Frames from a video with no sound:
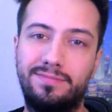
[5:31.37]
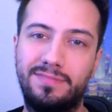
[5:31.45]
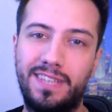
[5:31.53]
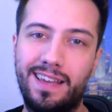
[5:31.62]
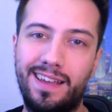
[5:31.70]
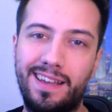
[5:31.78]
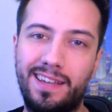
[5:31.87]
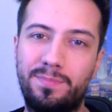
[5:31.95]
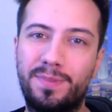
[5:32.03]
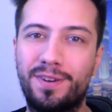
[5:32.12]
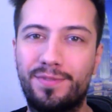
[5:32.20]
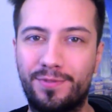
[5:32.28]
Yay,
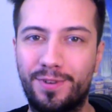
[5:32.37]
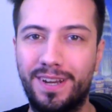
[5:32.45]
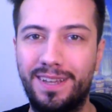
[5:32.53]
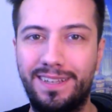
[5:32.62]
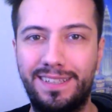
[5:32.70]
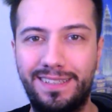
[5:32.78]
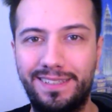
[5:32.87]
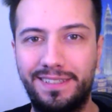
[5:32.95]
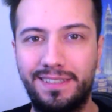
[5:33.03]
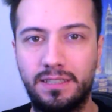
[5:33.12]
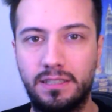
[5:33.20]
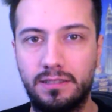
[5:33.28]
part
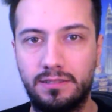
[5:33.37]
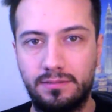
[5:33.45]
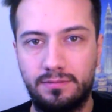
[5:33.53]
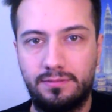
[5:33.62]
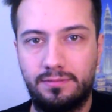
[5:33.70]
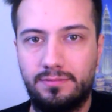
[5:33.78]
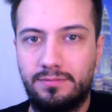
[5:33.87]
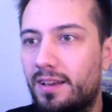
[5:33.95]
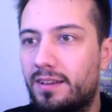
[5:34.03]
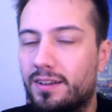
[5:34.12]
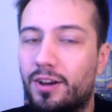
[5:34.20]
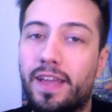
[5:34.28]
3!
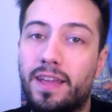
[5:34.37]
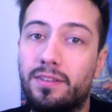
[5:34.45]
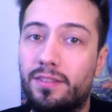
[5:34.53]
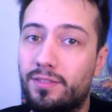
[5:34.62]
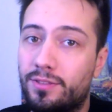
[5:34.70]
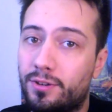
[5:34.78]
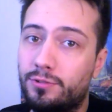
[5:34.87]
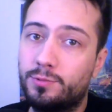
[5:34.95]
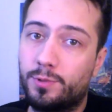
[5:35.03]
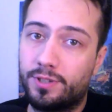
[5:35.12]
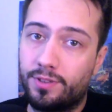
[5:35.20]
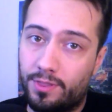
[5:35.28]
Okay, those
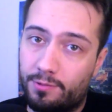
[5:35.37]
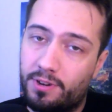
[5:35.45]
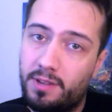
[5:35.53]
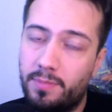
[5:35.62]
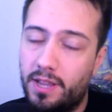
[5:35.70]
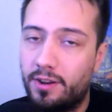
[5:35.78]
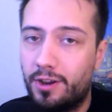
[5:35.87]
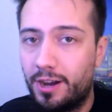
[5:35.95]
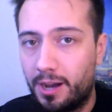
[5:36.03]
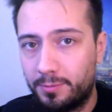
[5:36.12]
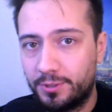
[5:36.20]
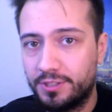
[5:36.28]
were the 3 main
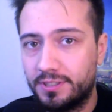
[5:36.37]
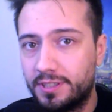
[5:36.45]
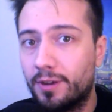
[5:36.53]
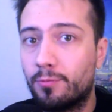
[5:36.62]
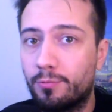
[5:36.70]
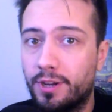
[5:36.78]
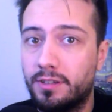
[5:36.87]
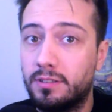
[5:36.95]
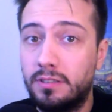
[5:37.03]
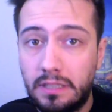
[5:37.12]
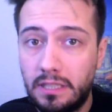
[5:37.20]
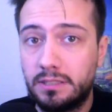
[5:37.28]
options that
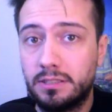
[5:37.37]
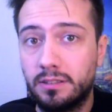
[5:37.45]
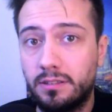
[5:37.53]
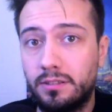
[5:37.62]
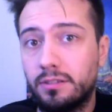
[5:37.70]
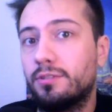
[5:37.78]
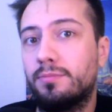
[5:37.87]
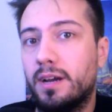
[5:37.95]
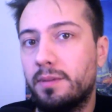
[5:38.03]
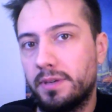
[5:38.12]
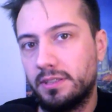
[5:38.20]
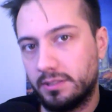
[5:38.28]
run decently on
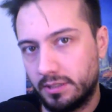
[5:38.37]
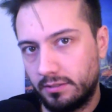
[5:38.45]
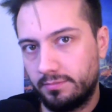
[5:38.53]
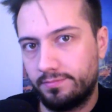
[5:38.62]
my PC.